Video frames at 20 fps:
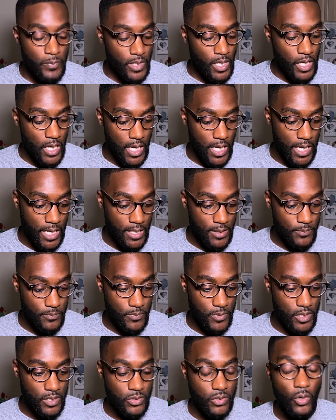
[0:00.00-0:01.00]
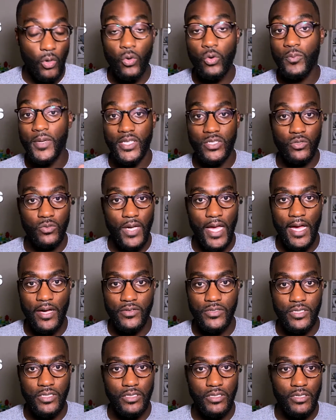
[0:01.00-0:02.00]
The all metal
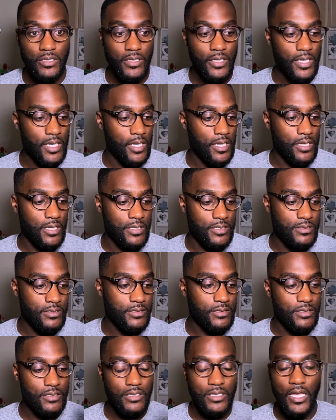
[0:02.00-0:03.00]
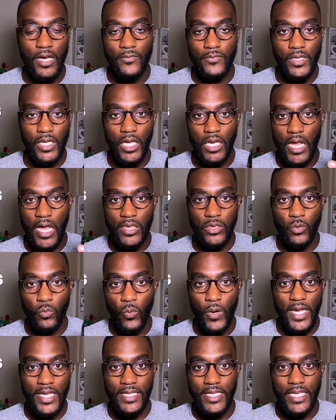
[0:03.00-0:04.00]
housing is lovely. I like the
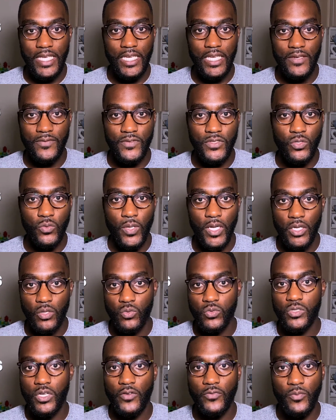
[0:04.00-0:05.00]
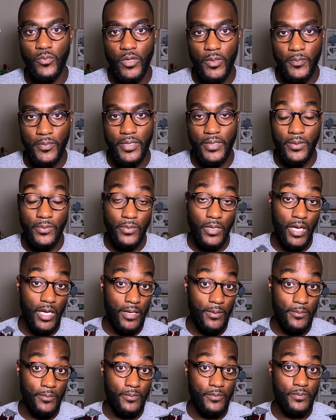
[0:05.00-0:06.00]
weight that it gives to it, and also from a
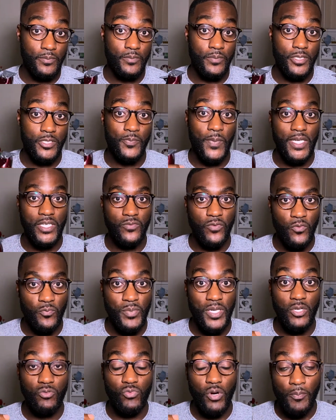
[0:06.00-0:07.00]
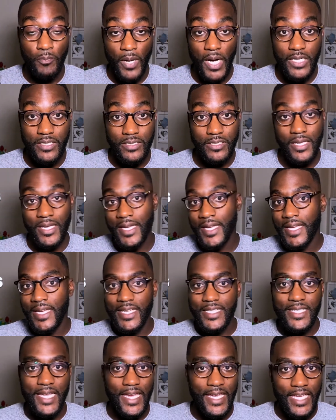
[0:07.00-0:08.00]
perspective of being robust,
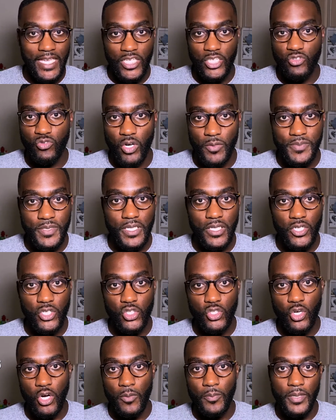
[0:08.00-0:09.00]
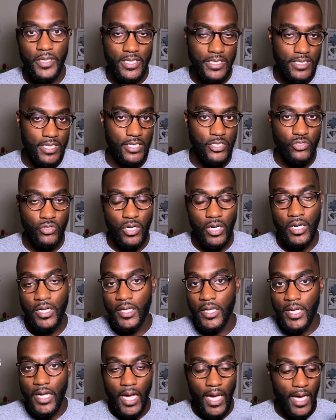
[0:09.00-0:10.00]
taking drops in the shop, etc.
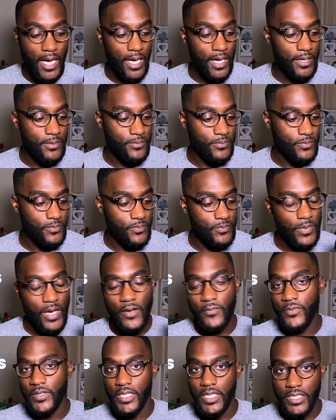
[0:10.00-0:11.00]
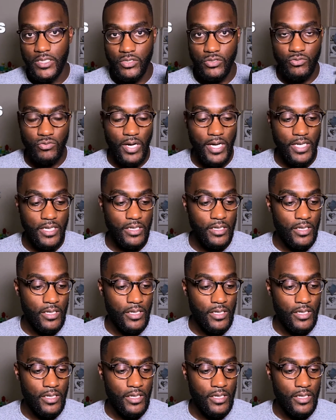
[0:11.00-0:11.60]
I think it's great